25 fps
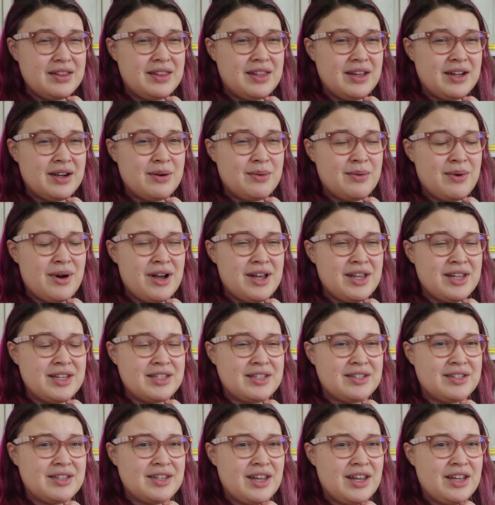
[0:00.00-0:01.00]
there
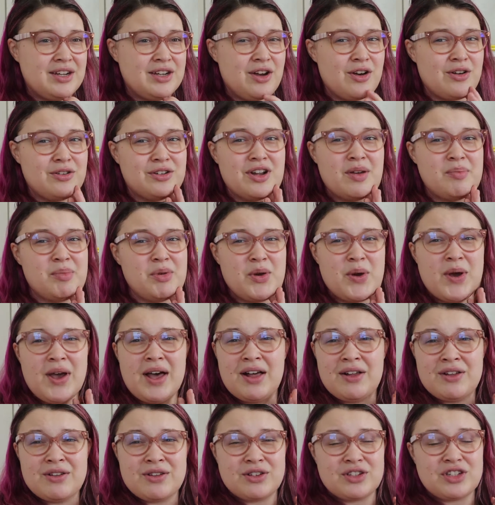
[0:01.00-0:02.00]
was an
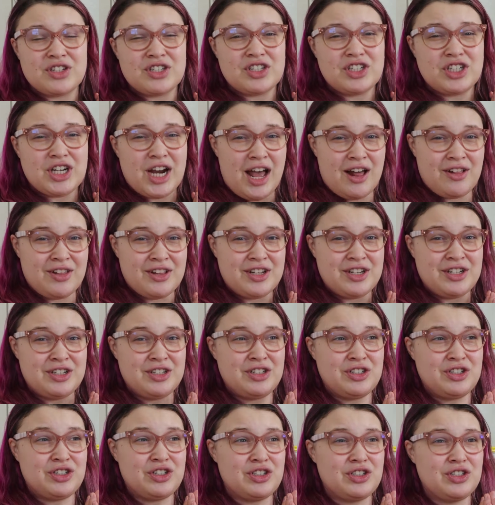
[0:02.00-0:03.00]
N.E.W.T.s
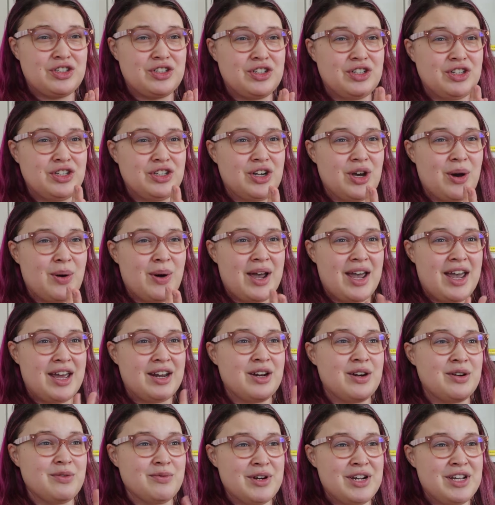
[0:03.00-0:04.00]
challenge to go
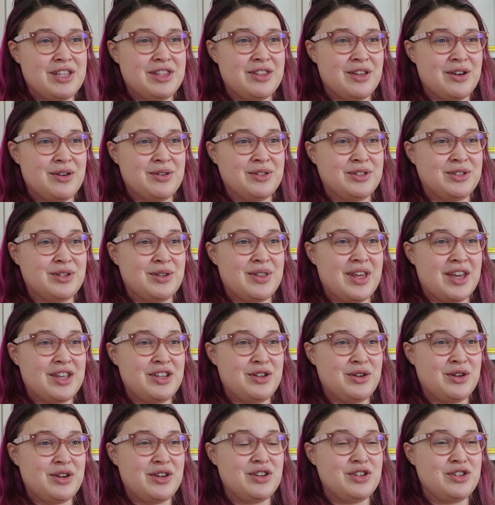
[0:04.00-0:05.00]
ahead and read those so
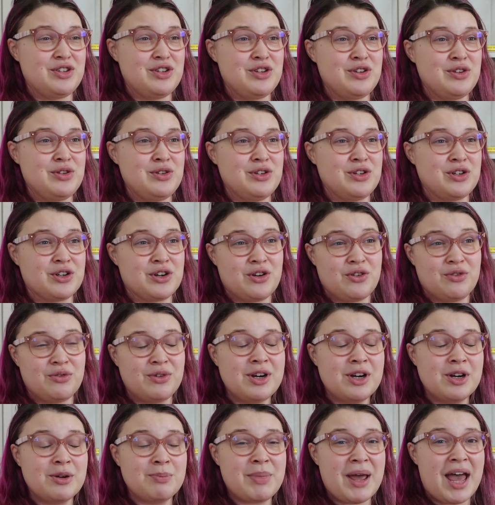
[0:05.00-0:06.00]
that you could do your
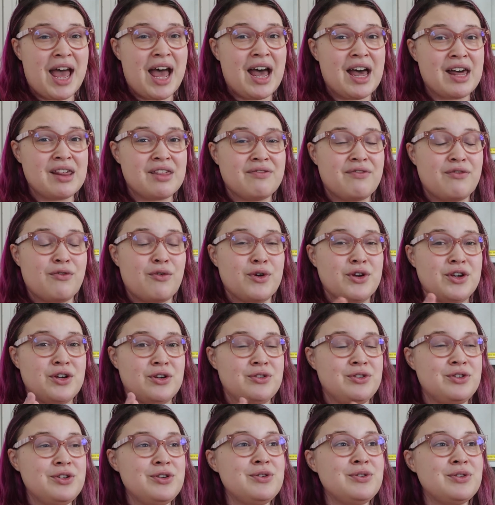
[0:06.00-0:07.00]
career path for
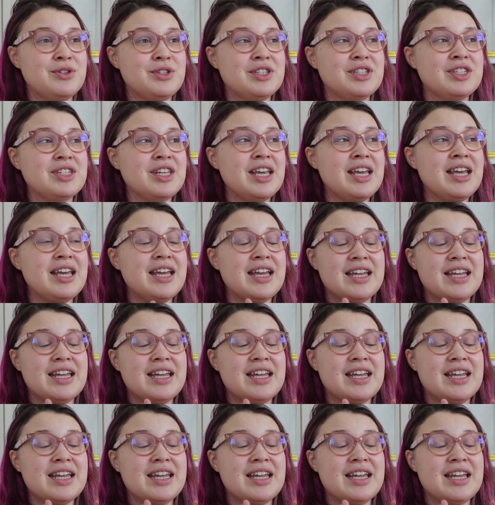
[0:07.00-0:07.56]
your N.E.W.T.s.